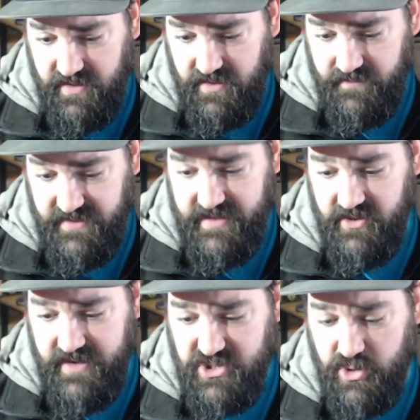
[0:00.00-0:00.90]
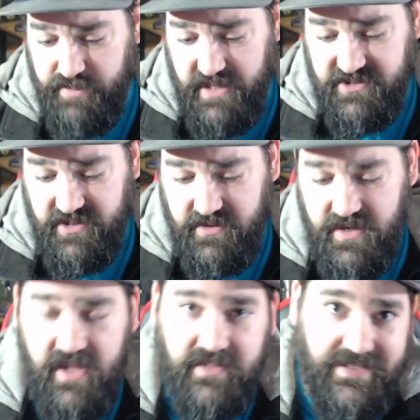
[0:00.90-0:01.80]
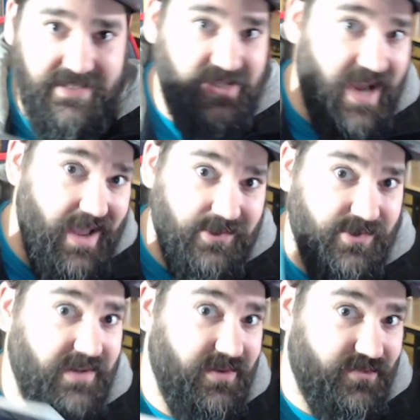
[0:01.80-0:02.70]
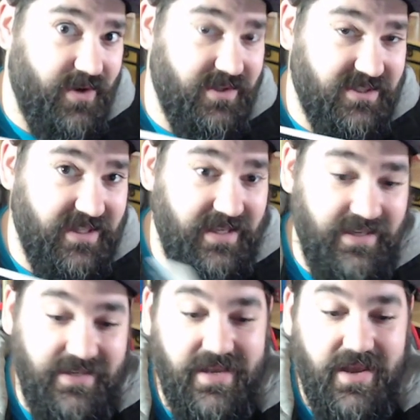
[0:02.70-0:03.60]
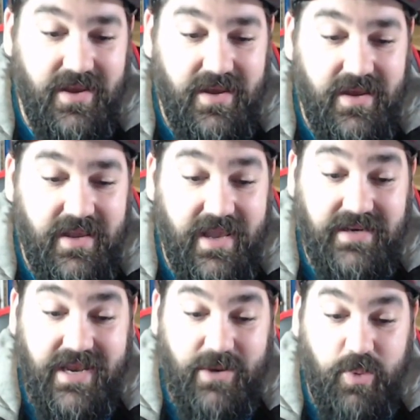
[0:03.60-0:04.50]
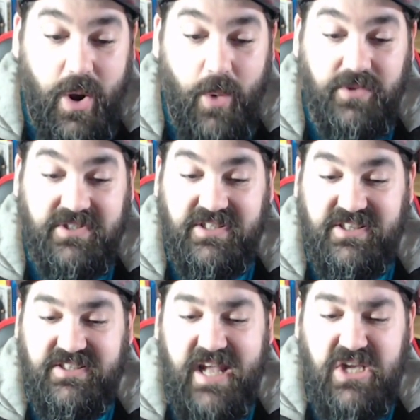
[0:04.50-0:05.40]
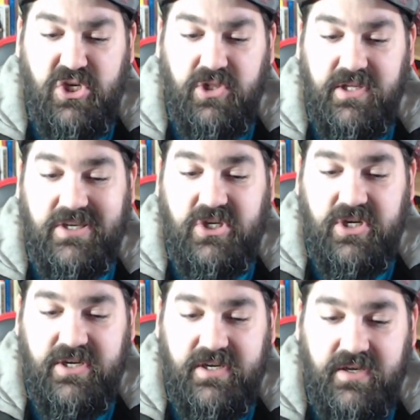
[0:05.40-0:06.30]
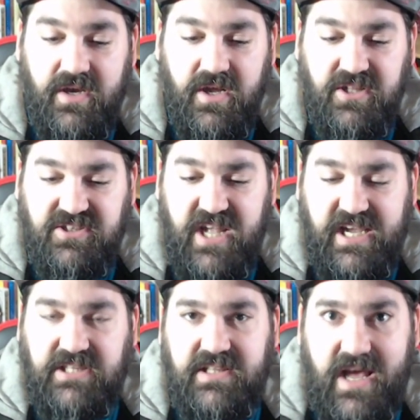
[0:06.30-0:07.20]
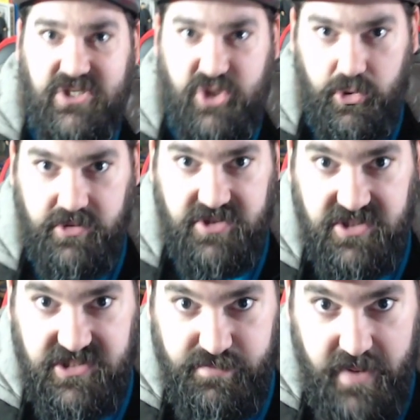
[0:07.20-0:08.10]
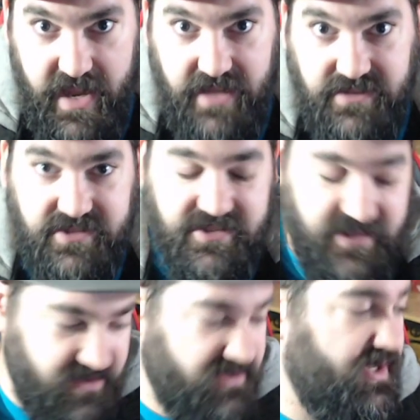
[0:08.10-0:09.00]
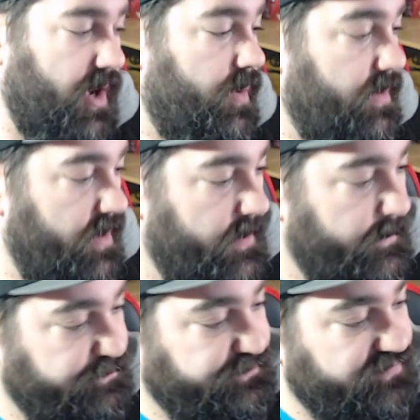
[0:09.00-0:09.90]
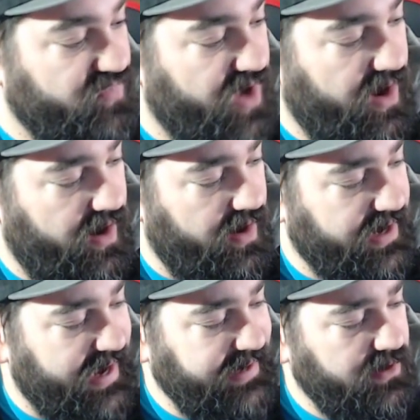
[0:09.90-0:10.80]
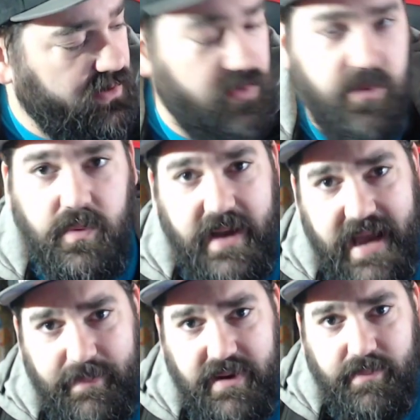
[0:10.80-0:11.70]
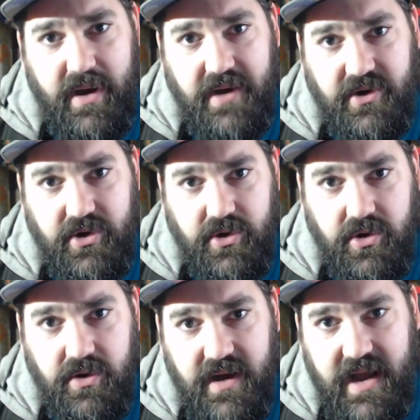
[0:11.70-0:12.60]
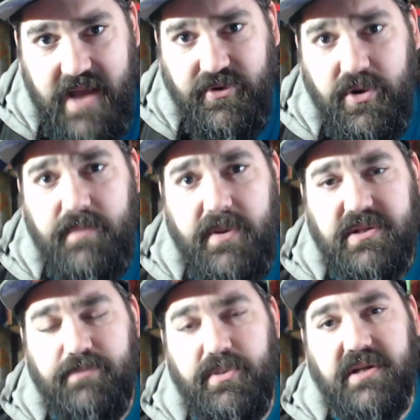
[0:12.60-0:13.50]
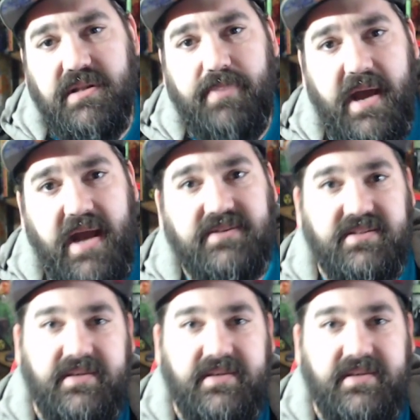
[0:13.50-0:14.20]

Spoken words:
International bestseller. Lee Child's are on the front saying, and I quote, sensationally good psychological suspense. So, I kind of happened upon her. I have heard about the book in the past.